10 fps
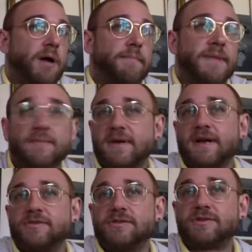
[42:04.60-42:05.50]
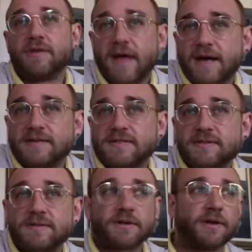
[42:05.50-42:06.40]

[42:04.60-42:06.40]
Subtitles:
maybe I should do this,